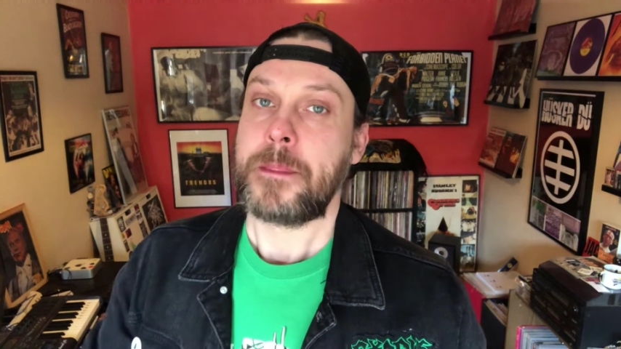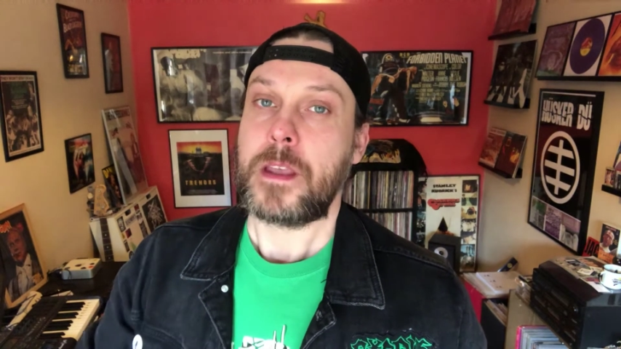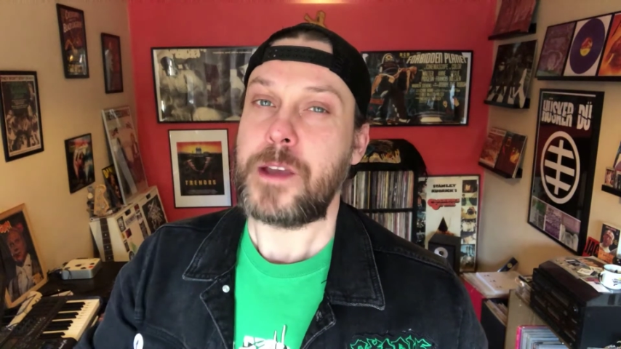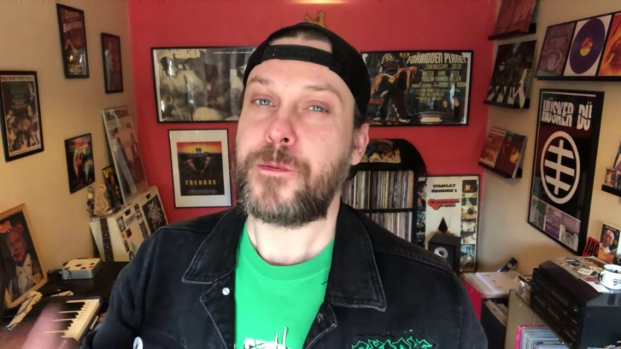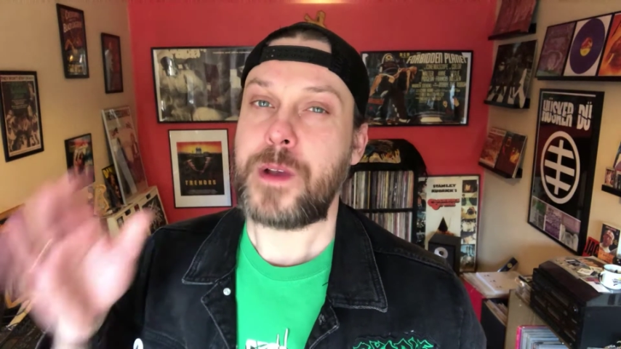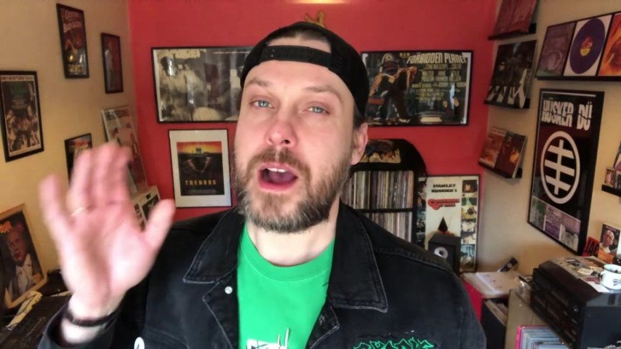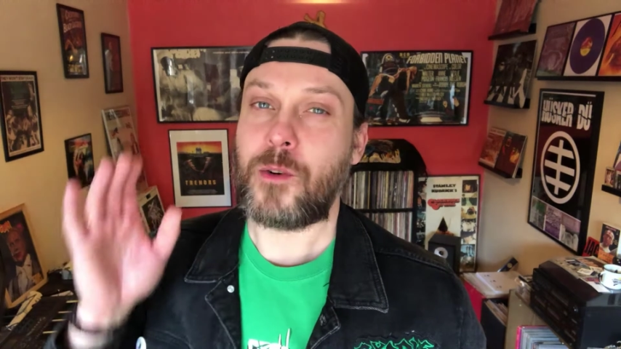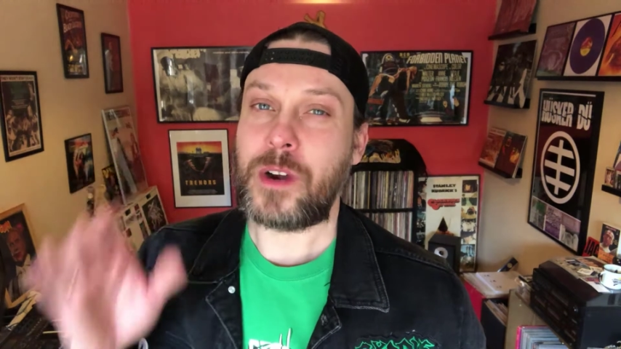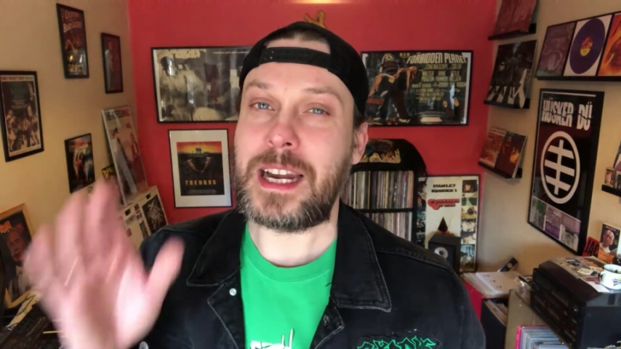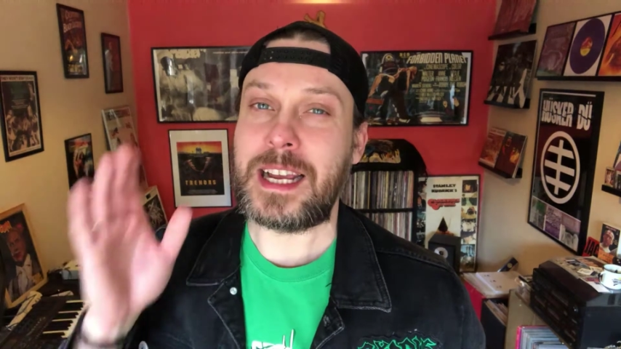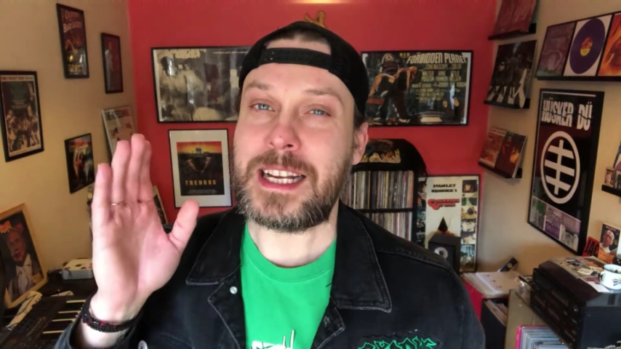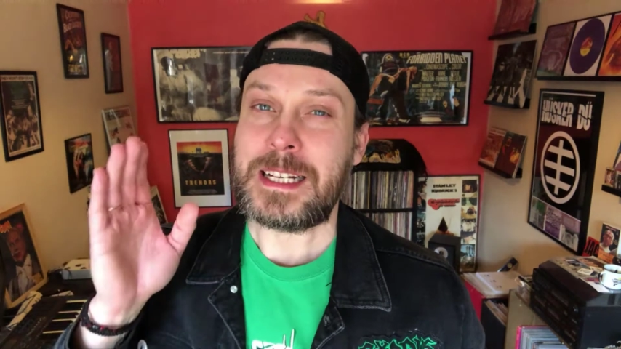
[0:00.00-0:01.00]
If we are
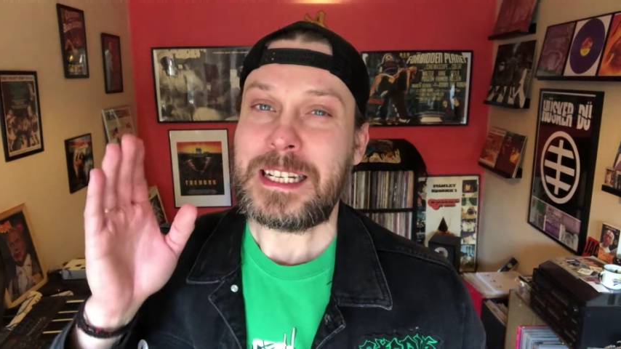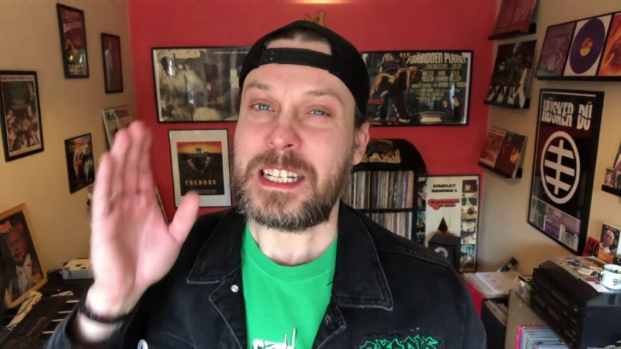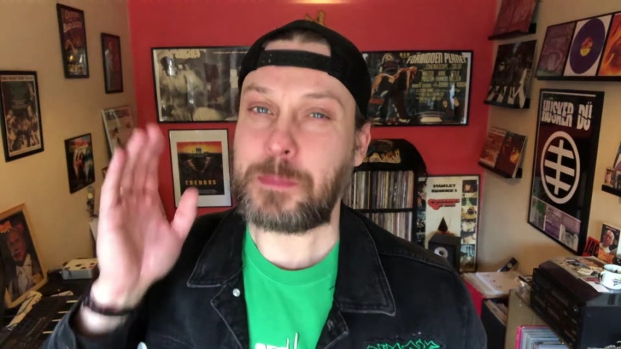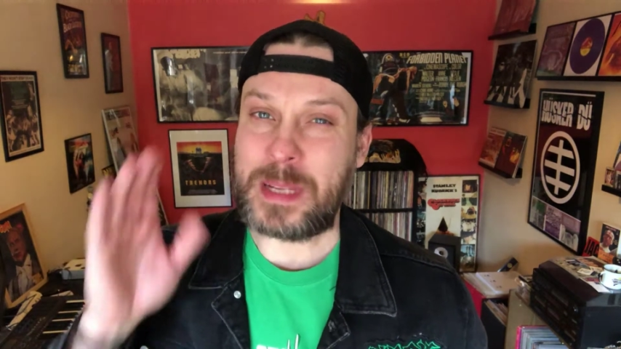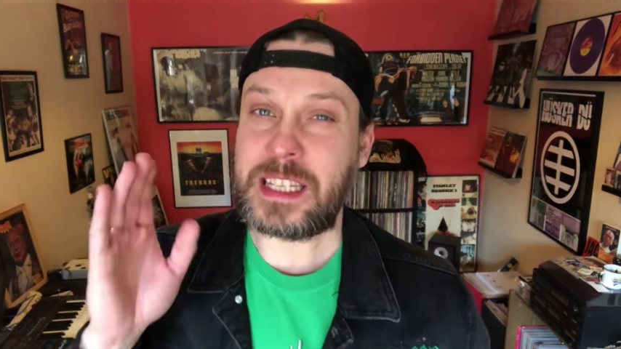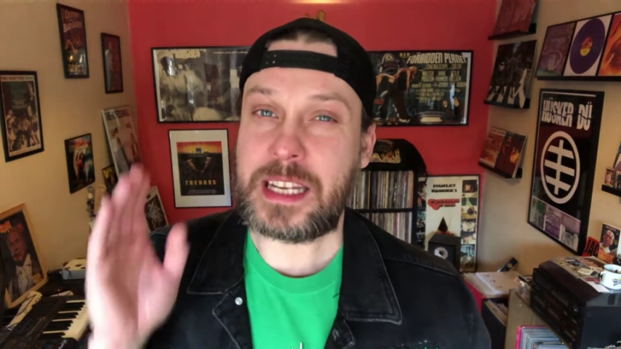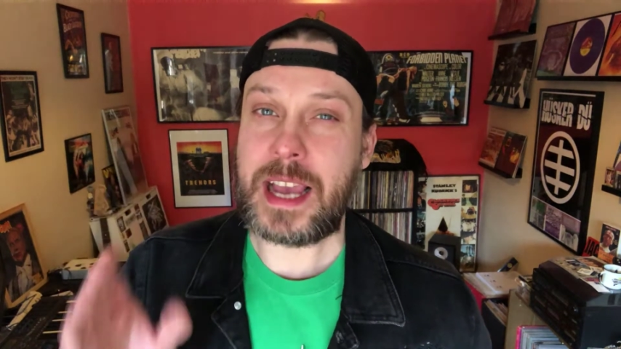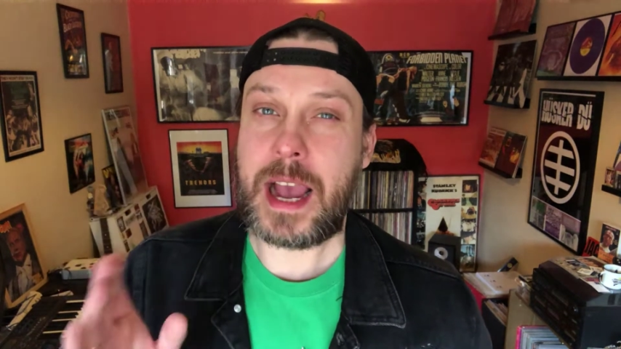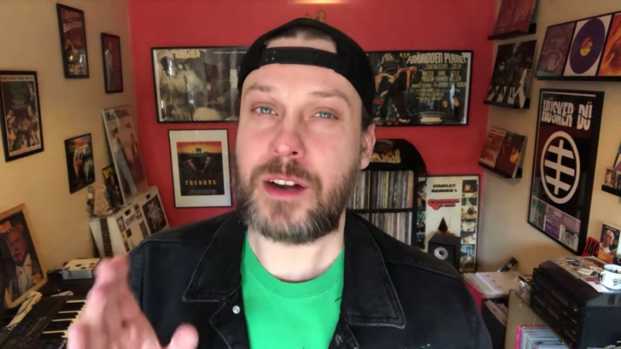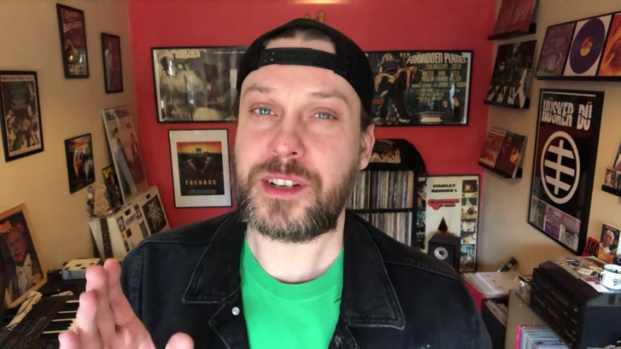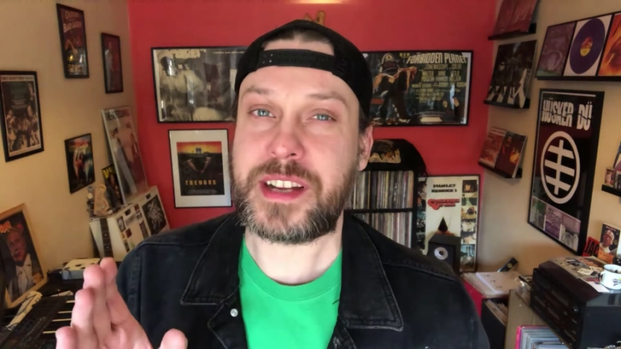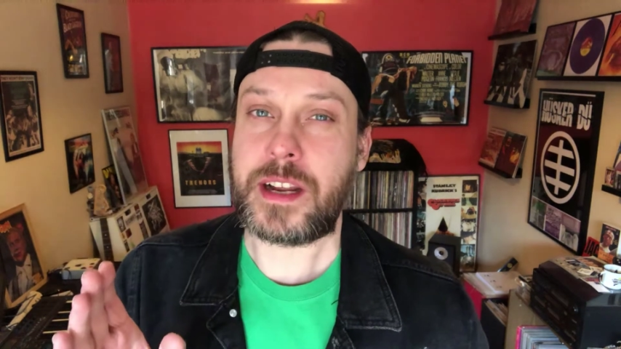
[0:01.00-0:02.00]
really splitting
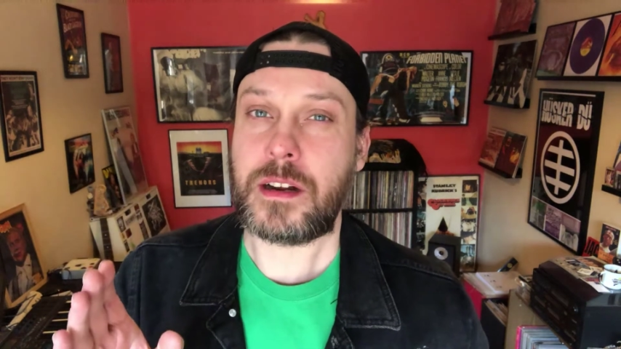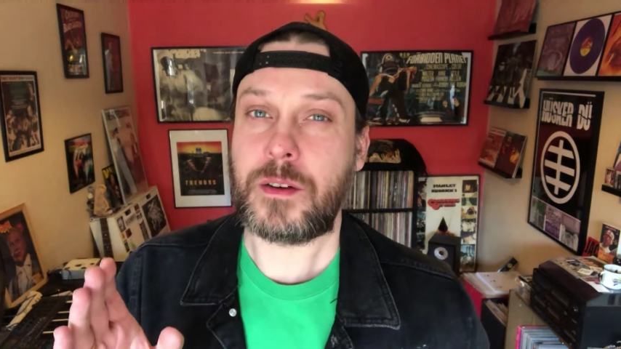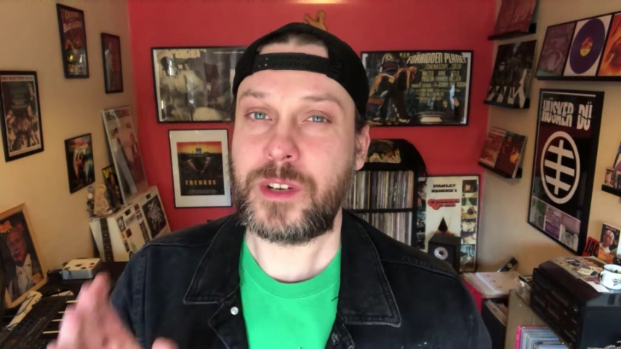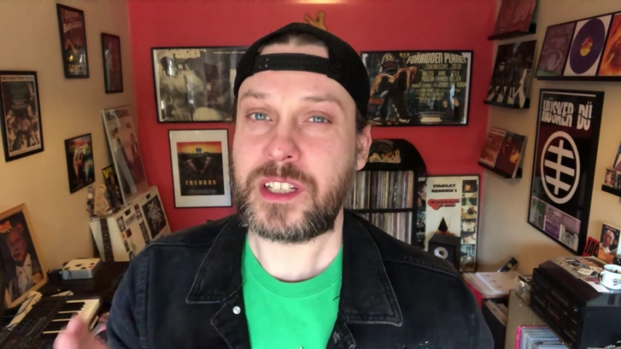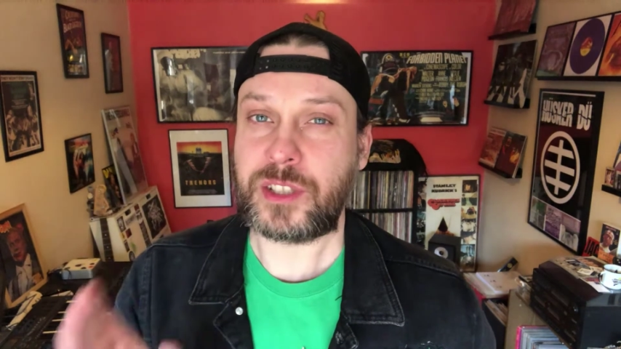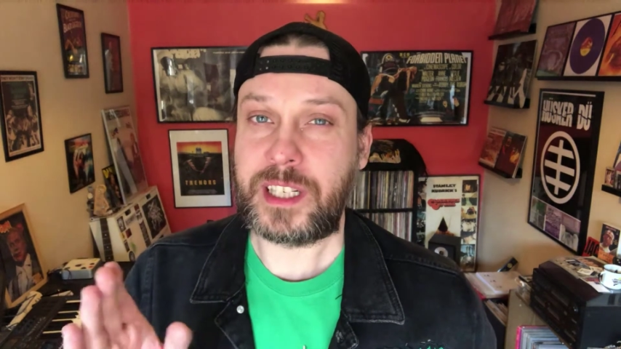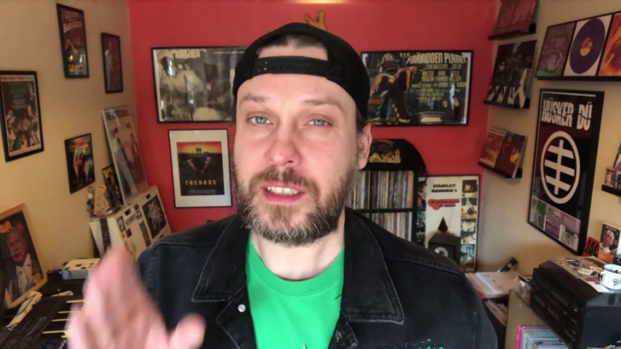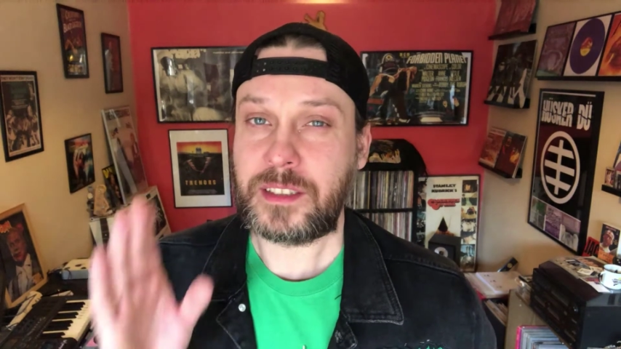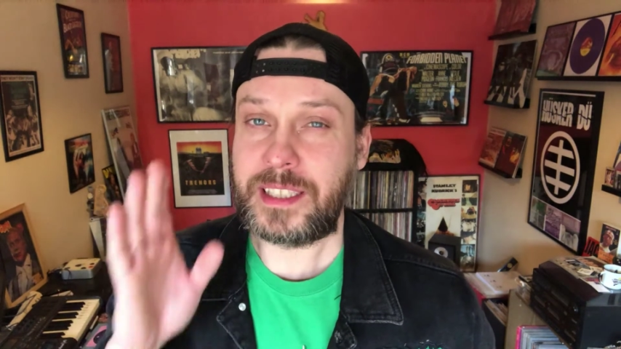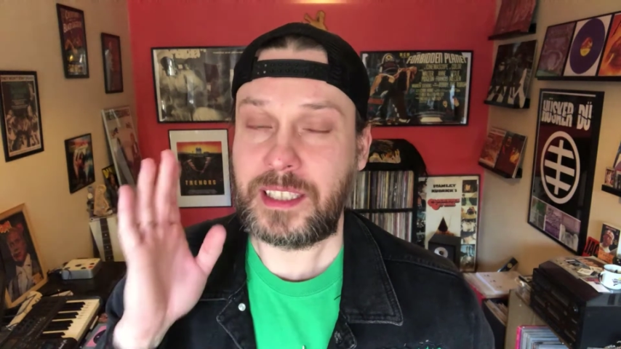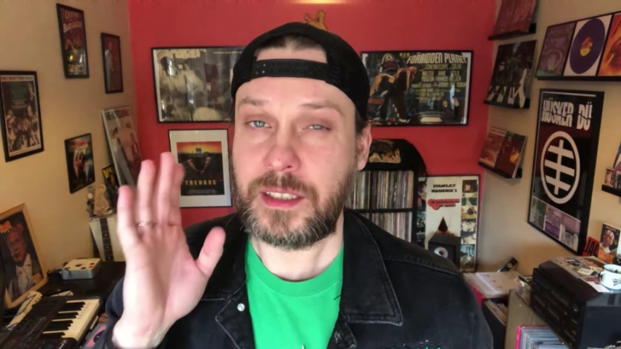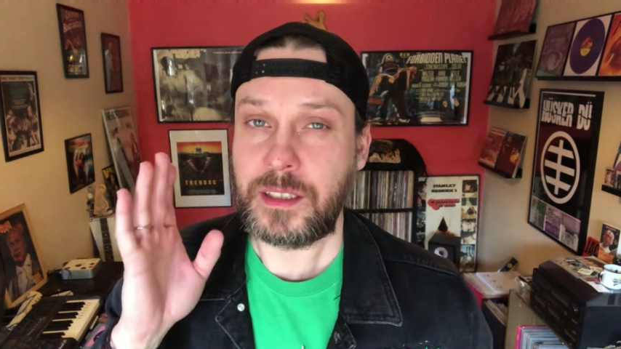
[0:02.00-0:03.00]
hairs here, we're
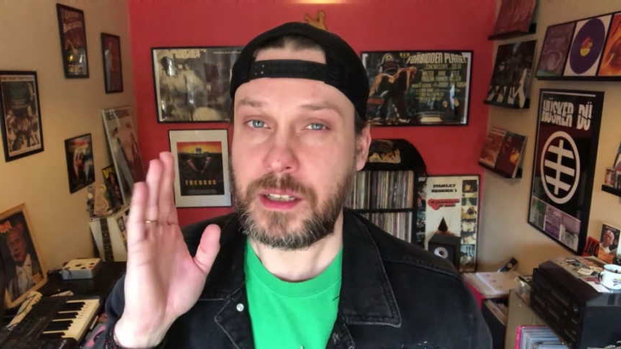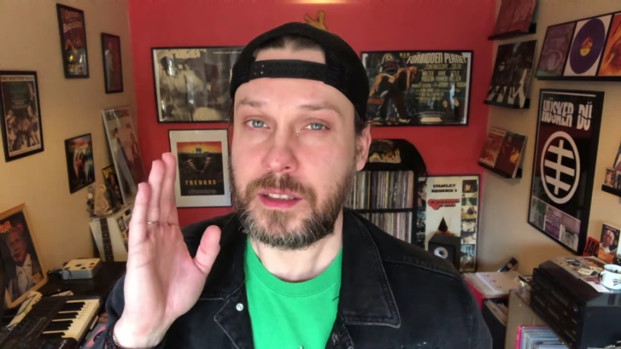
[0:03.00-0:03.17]
strictly